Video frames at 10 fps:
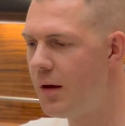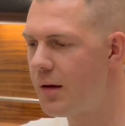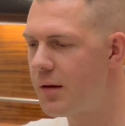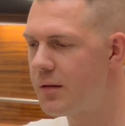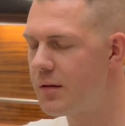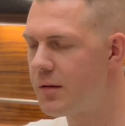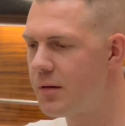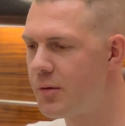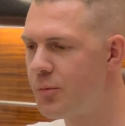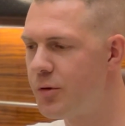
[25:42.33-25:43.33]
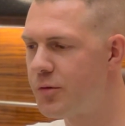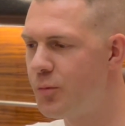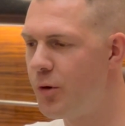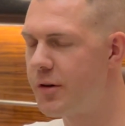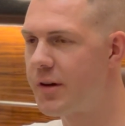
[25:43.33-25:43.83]
And what
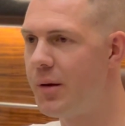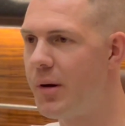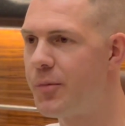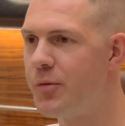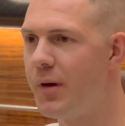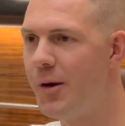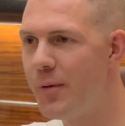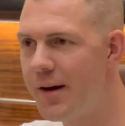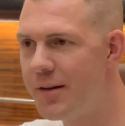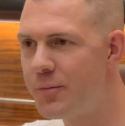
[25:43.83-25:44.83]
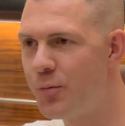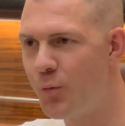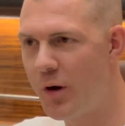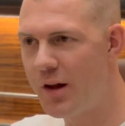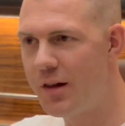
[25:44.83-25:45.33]
word came up to my mind
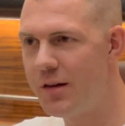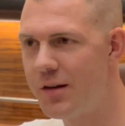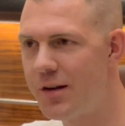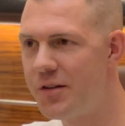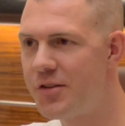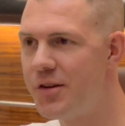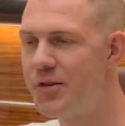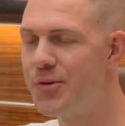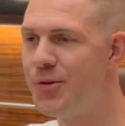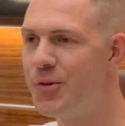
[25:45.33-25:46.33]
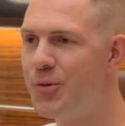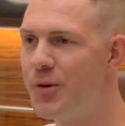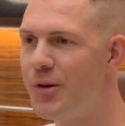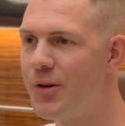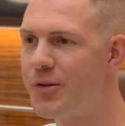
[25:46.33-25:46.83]
while listening to you
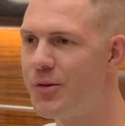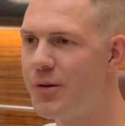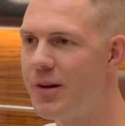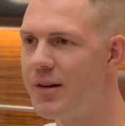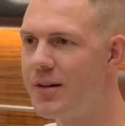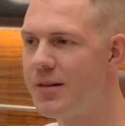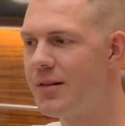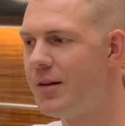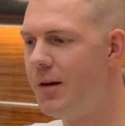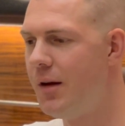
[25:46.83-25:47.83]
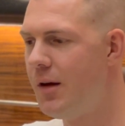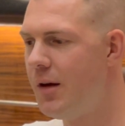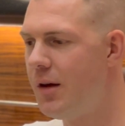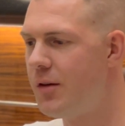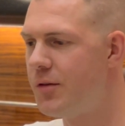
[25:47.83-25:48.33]
were also like
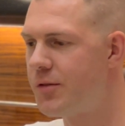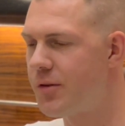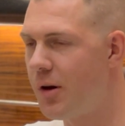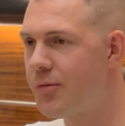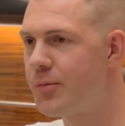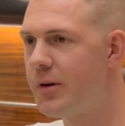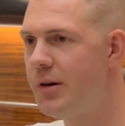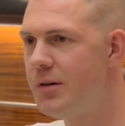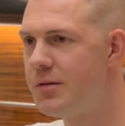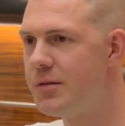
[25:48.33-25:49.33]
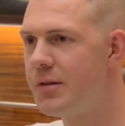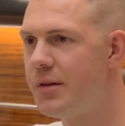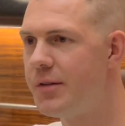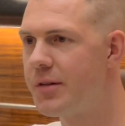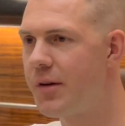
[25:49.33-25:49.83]
software
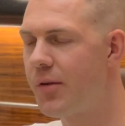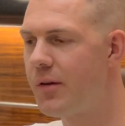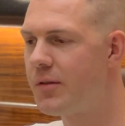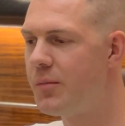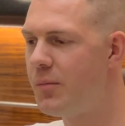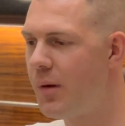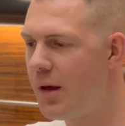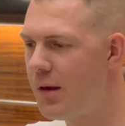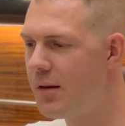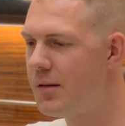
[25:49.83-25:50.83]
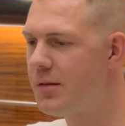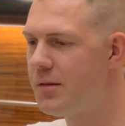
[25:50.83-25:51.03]
is, I think, the main